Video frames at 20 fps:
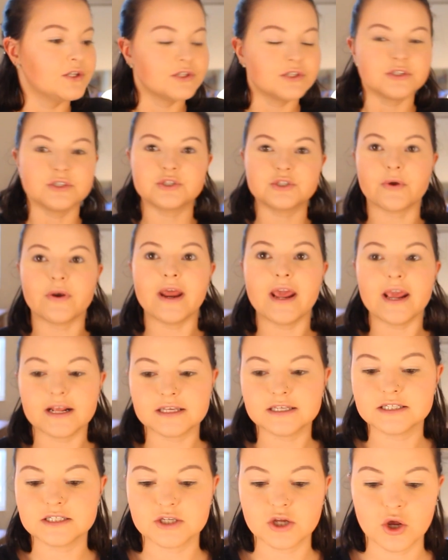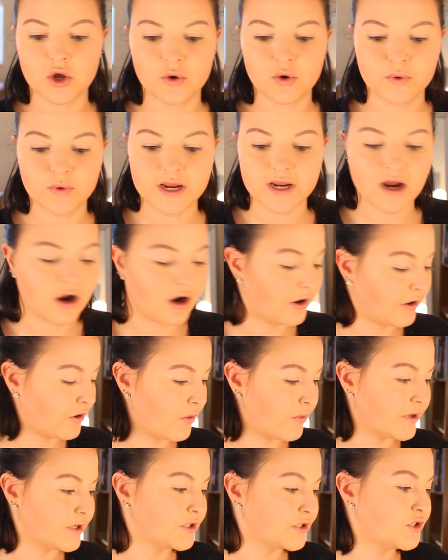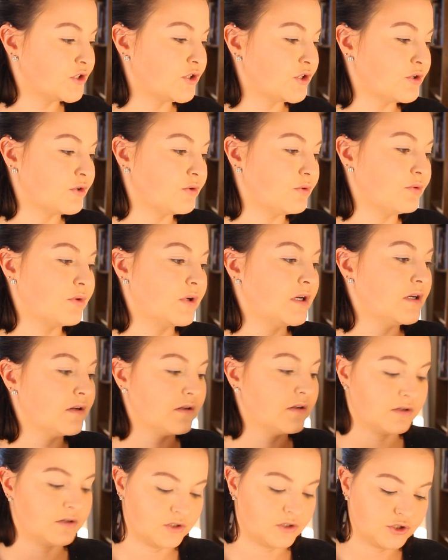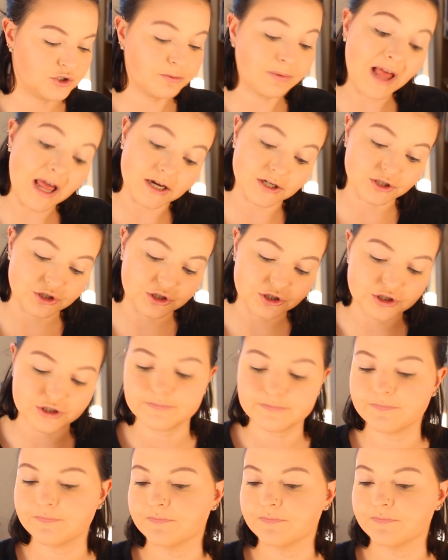So next, we are going to do blush.